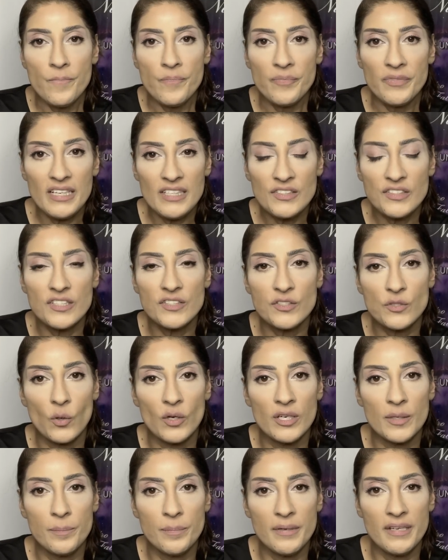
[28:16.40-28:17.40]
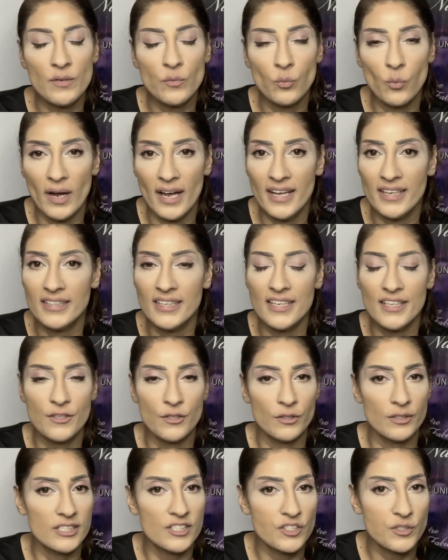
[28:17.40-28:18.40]
this is going to be when
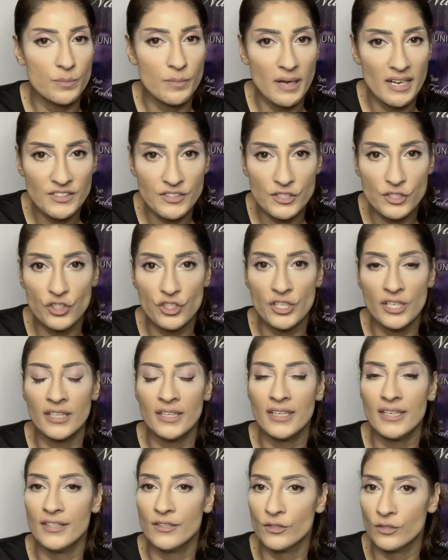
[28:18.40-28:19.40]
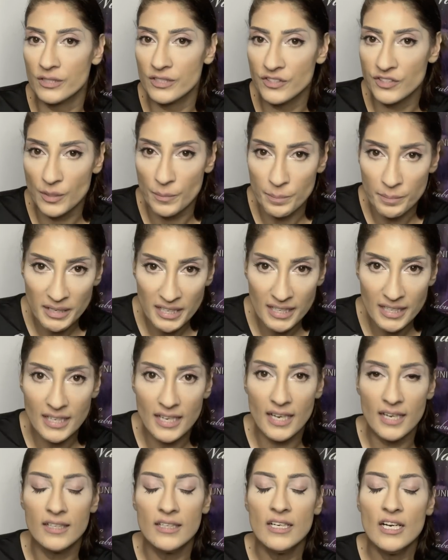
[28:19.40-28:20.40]
either it's messaging, either it's the
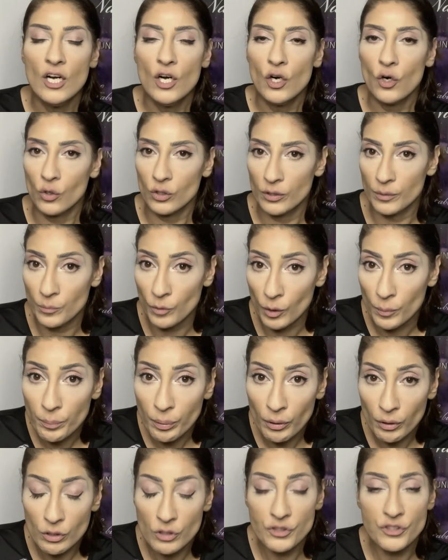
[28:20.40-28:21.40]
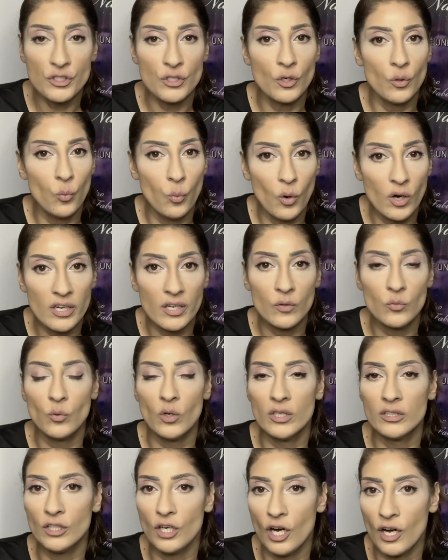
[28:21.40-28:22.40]
media, or the more personal one on
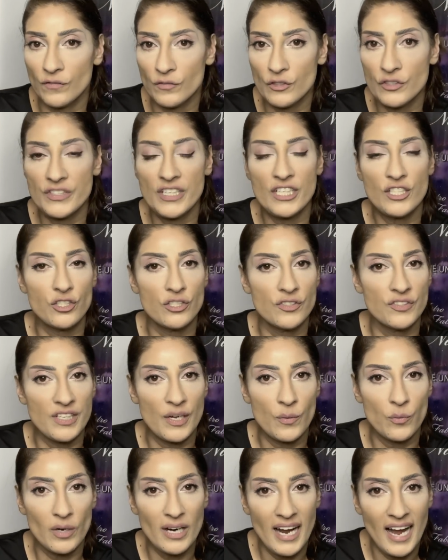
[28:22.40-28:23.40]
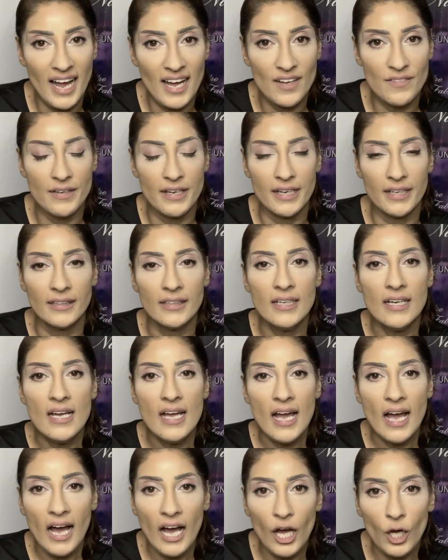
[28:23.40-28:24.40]
one conversations that we're having
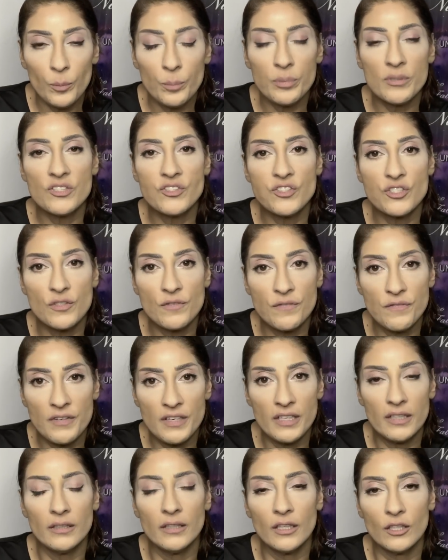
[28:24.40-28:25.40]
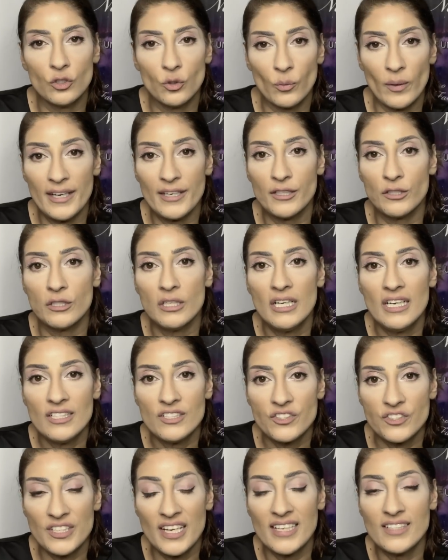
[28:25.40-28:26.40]
help us to feel a greater
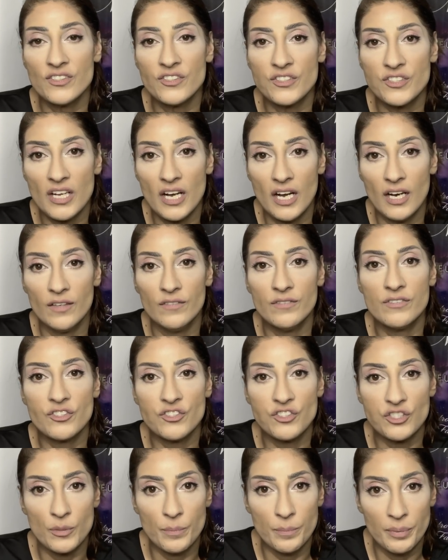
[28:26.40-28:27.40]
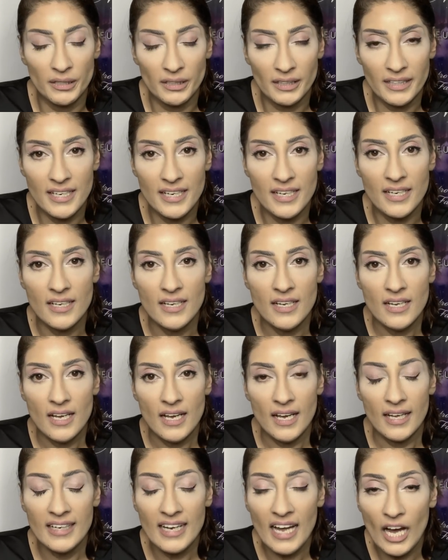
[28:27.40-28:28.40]
sense of stability
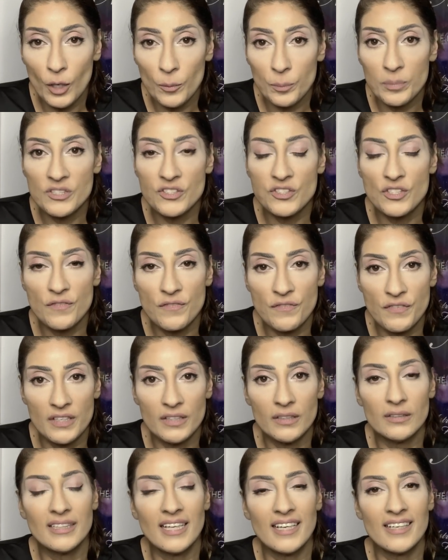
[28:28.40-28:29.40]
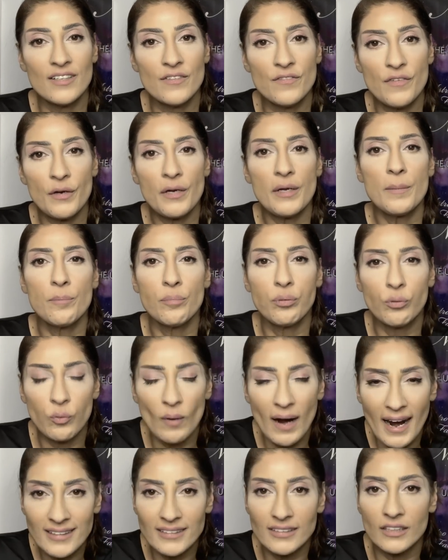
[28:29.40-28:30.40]
and help us to feel that in a very
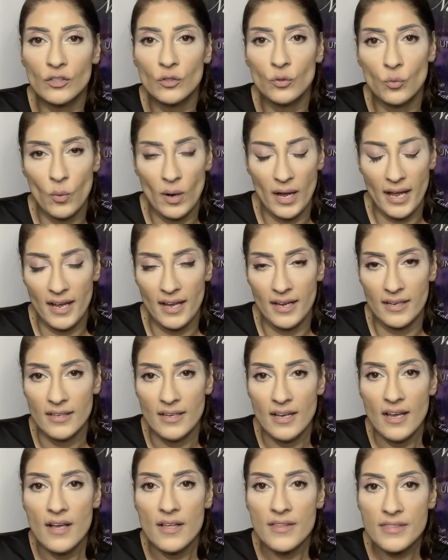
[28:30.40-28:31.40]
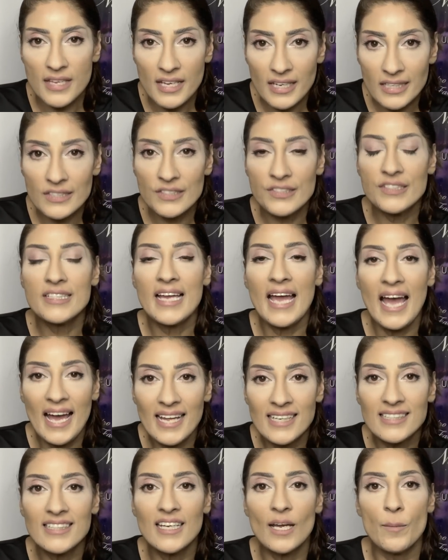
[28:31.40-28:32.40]
practical way, things
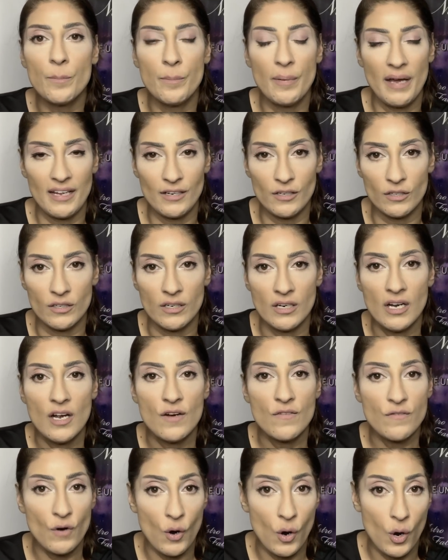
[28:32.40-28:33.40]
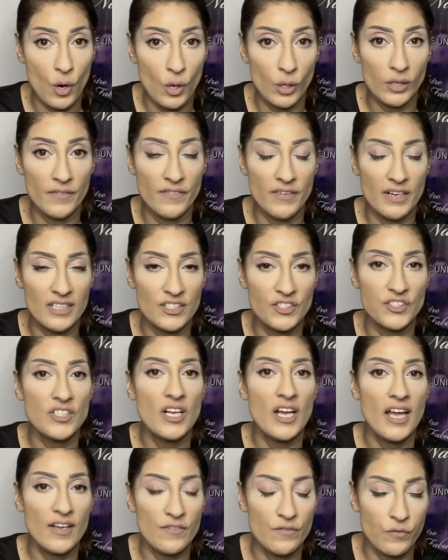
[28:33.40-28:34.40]
can get better for all of us
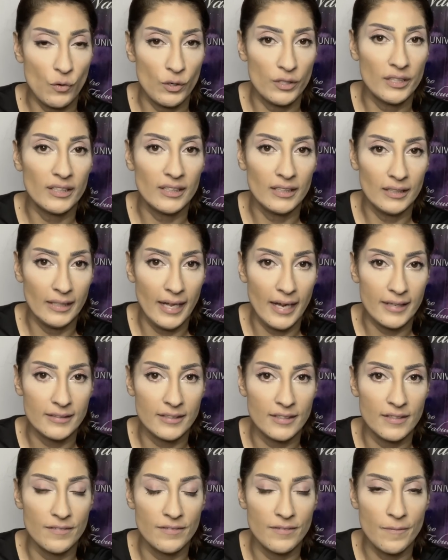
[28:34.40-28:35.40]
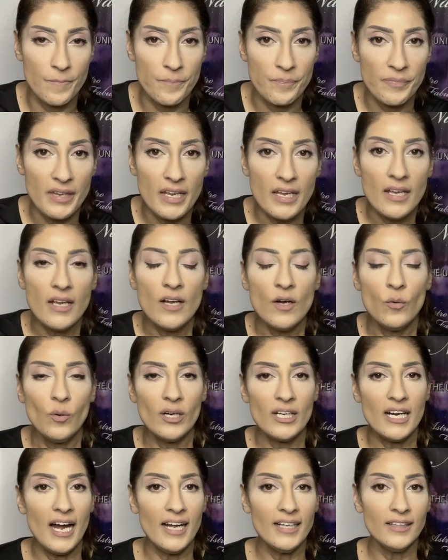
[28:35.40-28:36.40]
and for the collective.
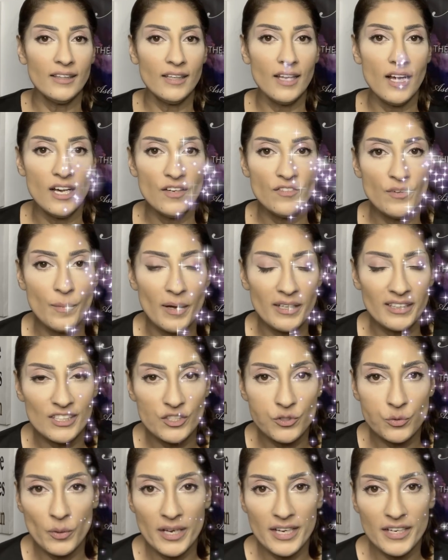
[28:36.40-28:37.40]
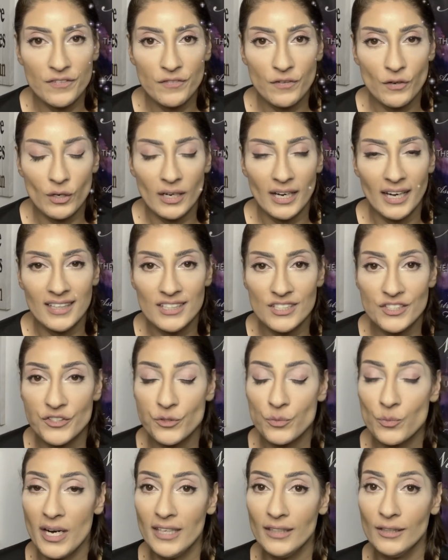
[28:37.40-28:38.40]
What I love about this week for
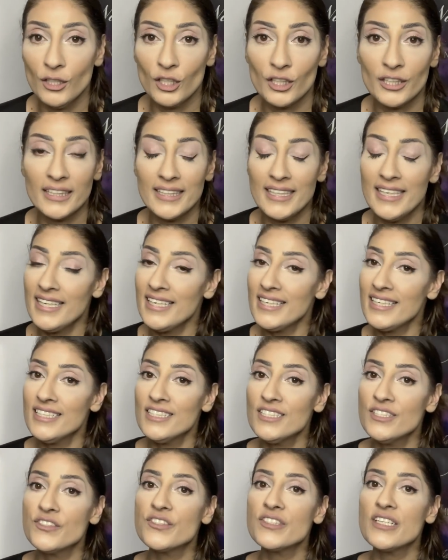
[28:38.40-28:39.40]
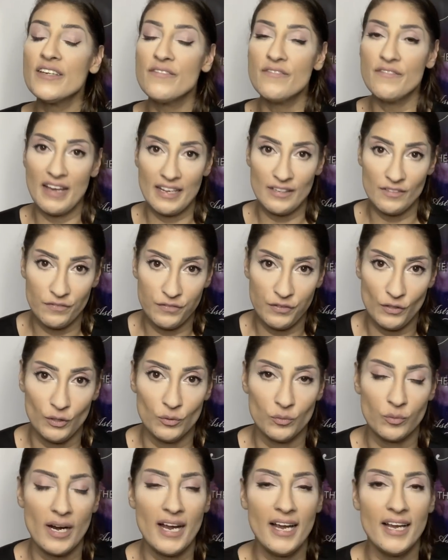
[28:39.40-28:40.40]
us, well, look, it is
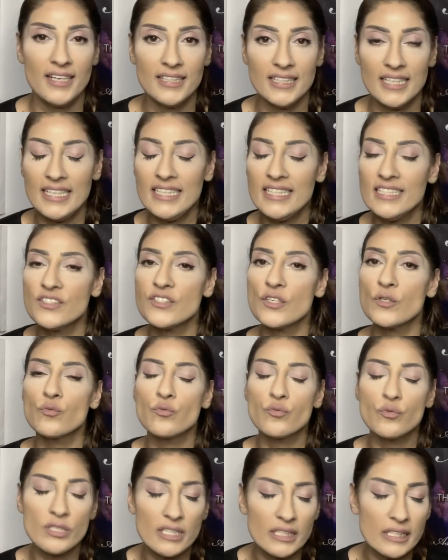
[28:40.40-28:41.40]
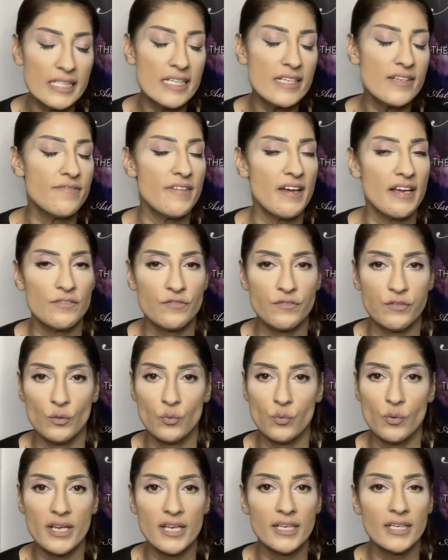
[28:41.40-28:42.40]
eventful, right? It is a really eventful
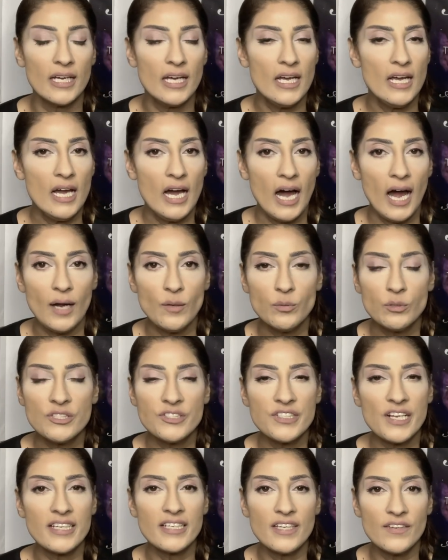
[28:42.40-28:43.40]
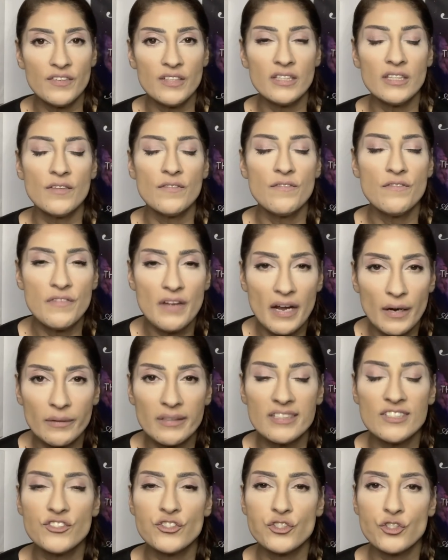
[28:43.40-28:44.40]
week. I would say, given the
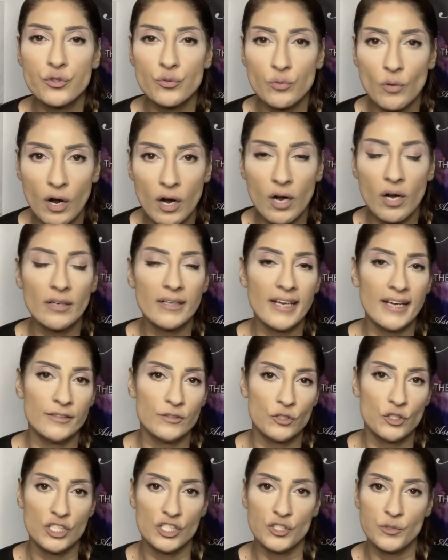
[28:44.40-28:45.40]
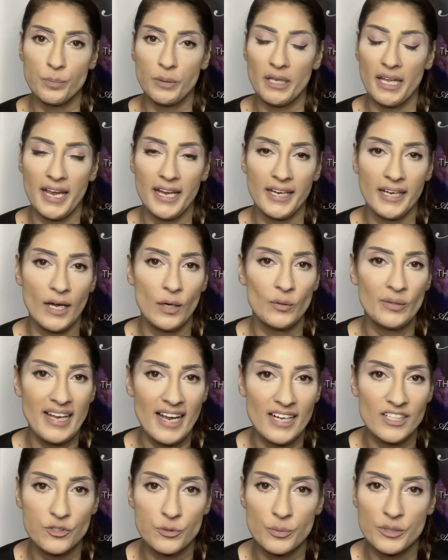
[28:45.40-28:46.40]
very strong energies playing out
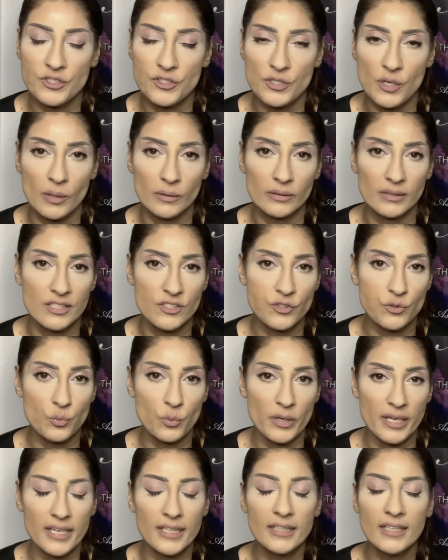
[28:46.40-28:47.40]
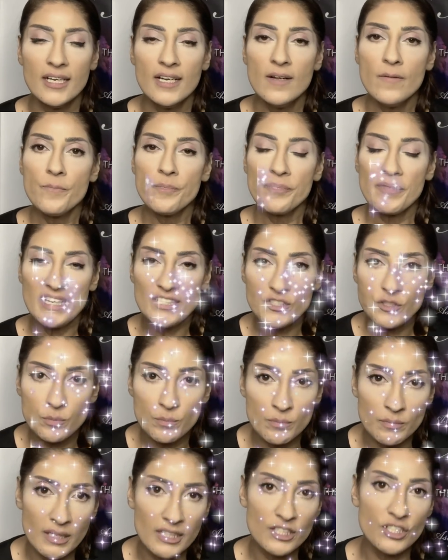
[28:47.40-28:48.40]
as we start this week, as
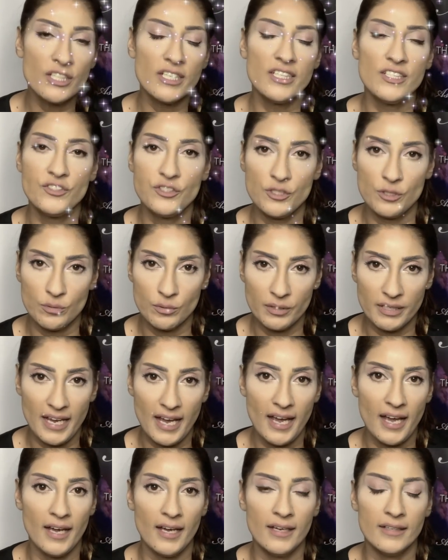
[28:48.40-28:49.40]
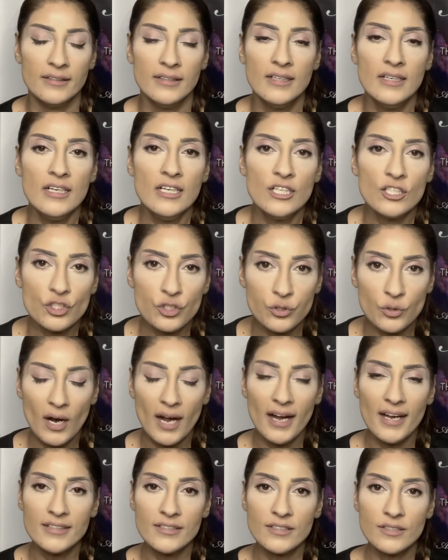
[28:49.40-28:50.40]
much as you can,
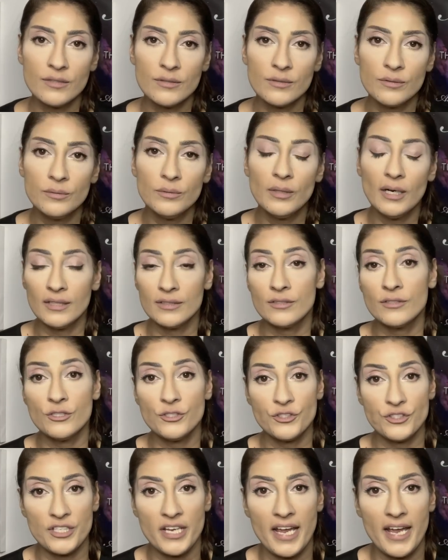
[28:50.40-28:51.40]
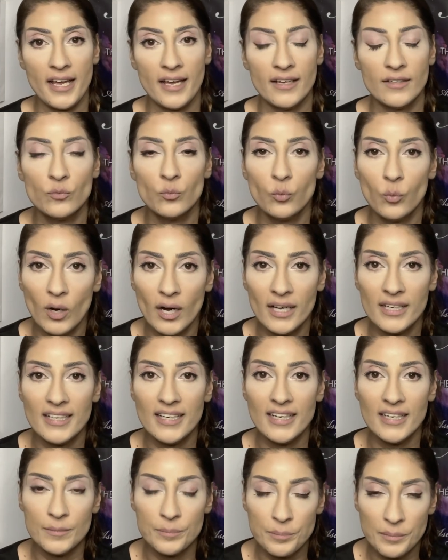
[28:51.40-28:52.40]
try to understand what
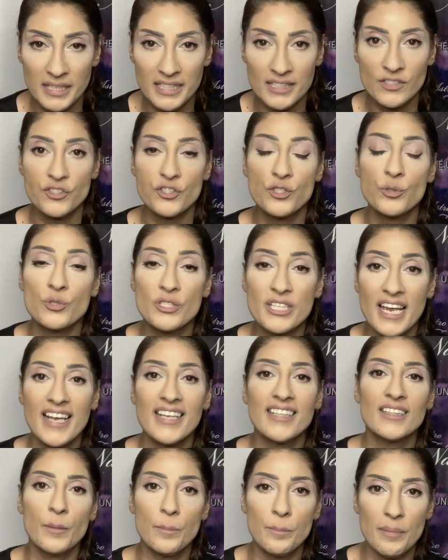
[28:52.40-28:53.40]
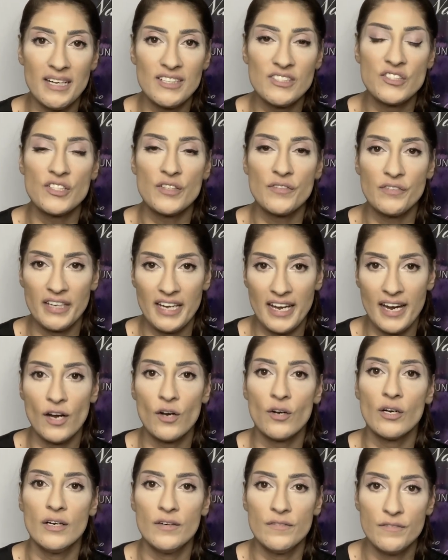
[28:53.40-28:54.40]
it means to take the best of
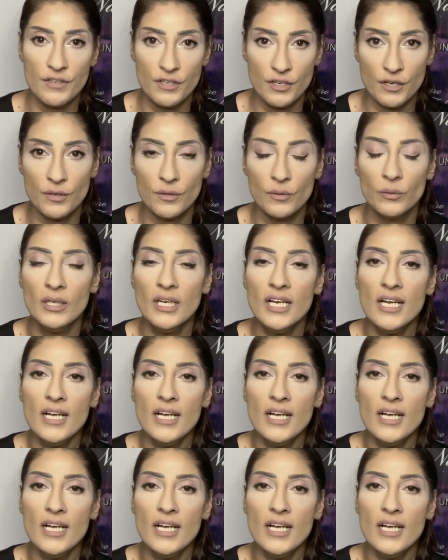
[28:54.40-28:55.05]
care of you.